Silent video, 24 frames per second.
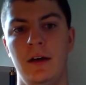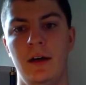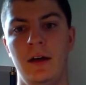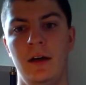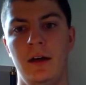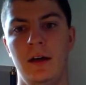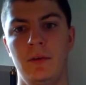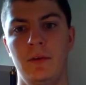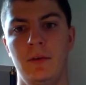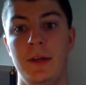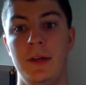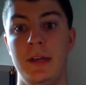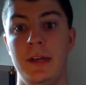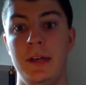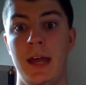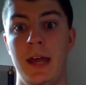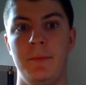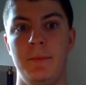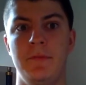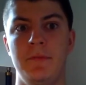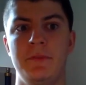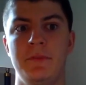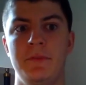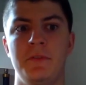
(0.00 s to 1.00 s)

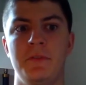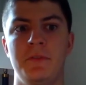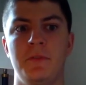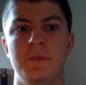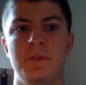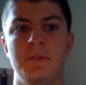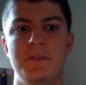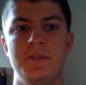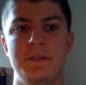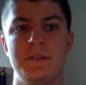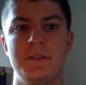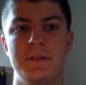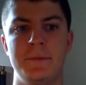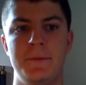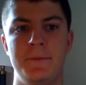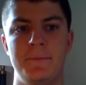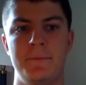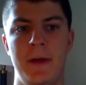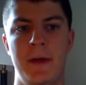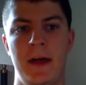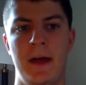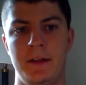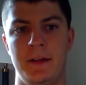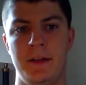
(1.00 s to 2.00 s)
recap of sorts
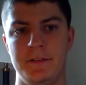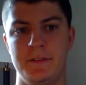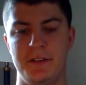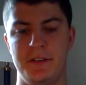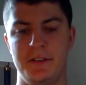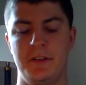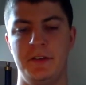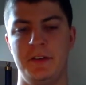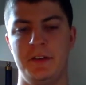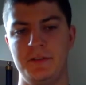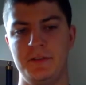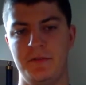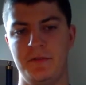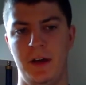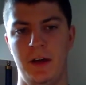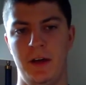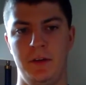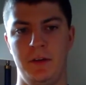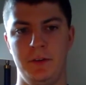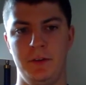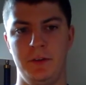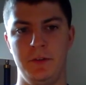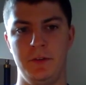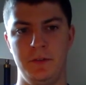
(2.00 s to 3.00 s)
on Sundays
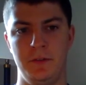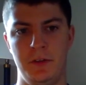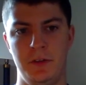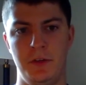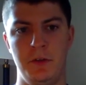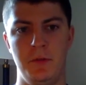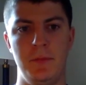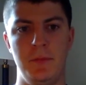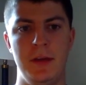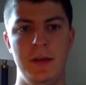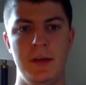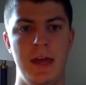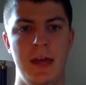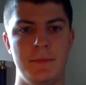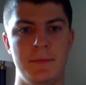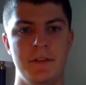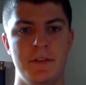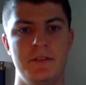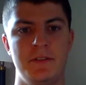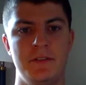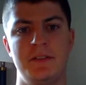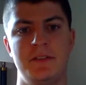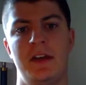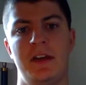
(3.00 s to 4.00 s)
following the UB
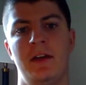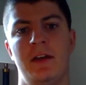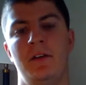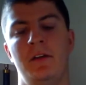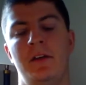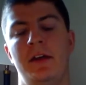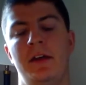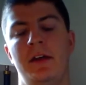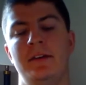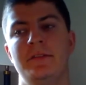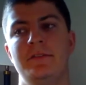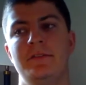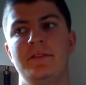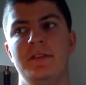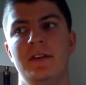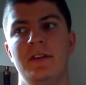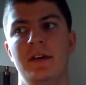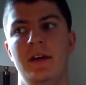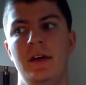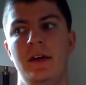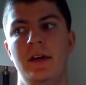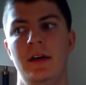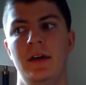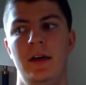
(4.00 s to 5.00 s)
games on Saturdays.
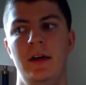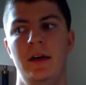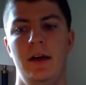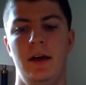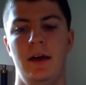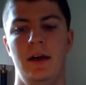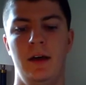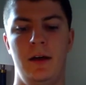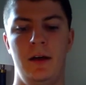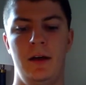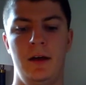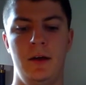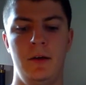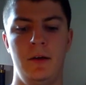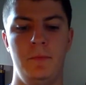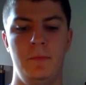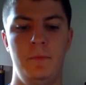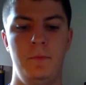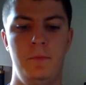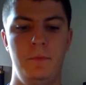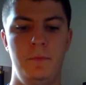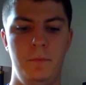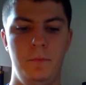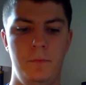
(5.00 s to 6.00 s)
Uh,
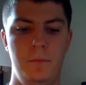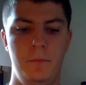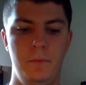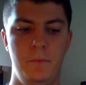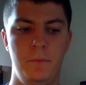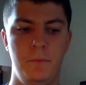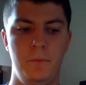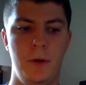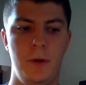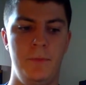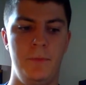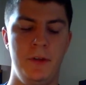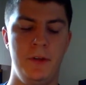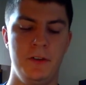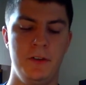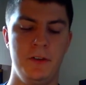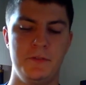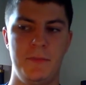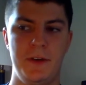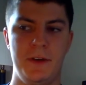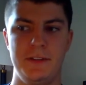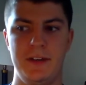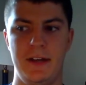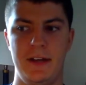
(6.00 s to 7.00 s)
but
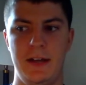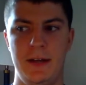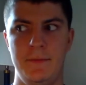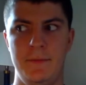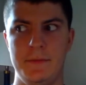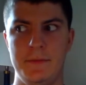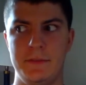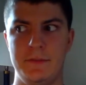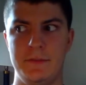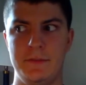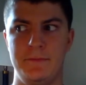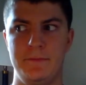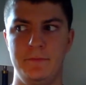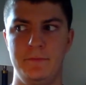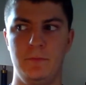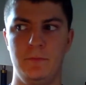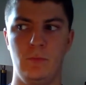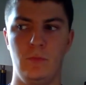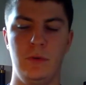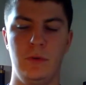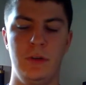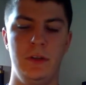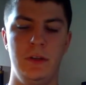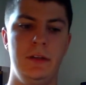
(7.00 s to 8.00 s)
because my time is
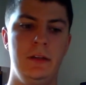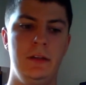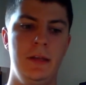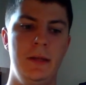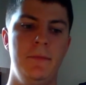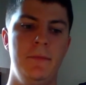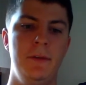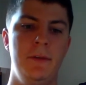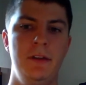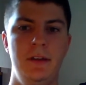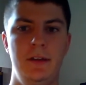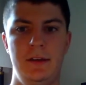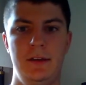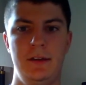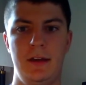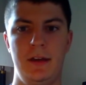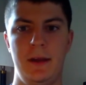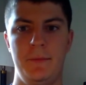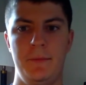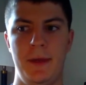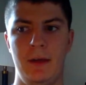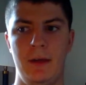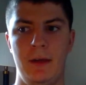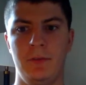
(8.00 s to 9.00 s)
really limited and
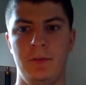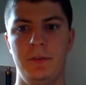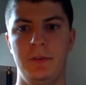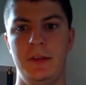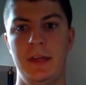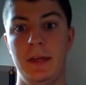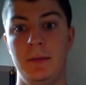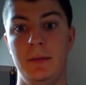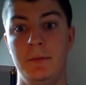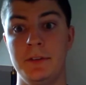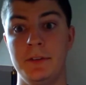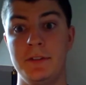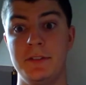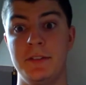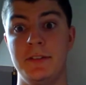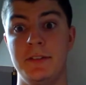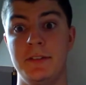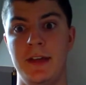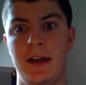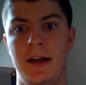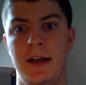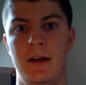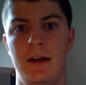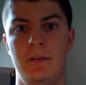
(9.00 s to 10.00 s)
I'm not really able to
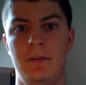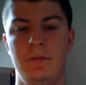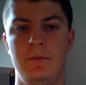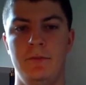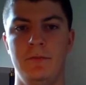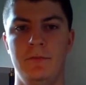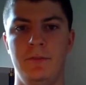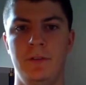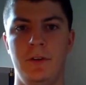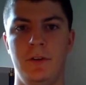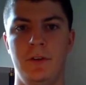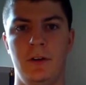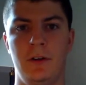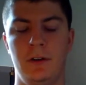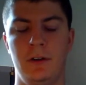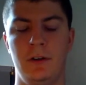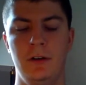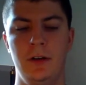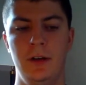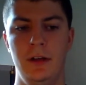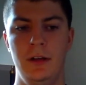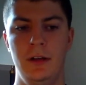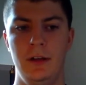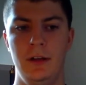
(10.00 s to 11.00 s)
sit down
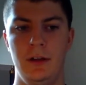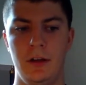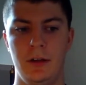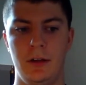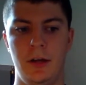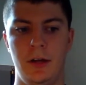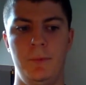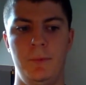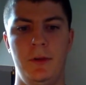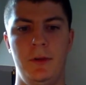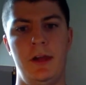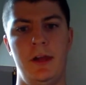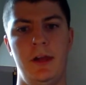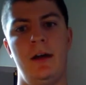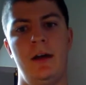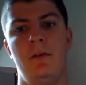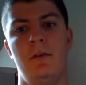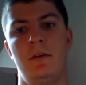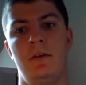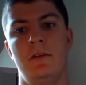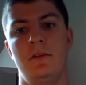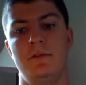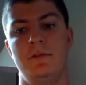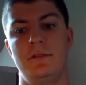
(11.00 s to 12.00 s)
for a couple
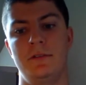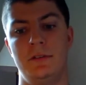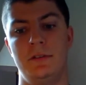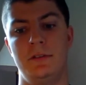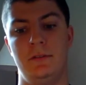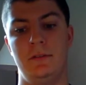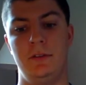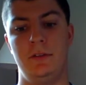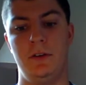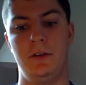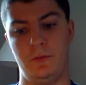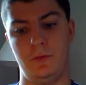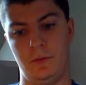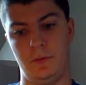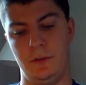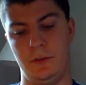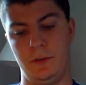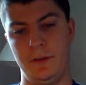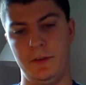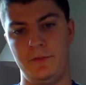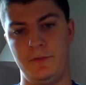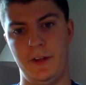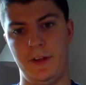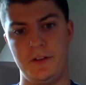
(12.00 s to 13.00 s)
hours and
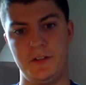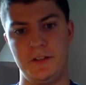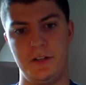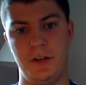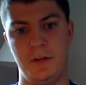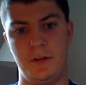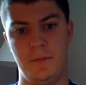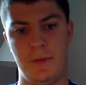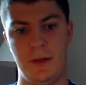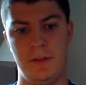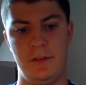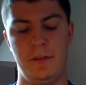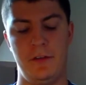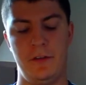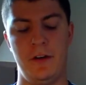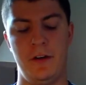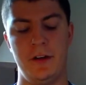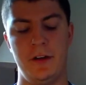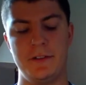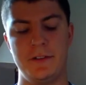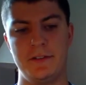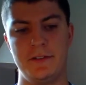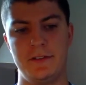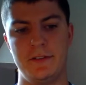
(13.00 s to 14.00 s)
really flesh out my
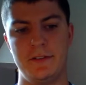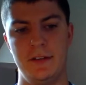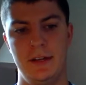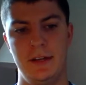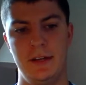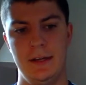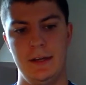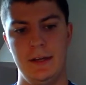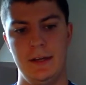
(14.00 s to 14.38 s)
thoughts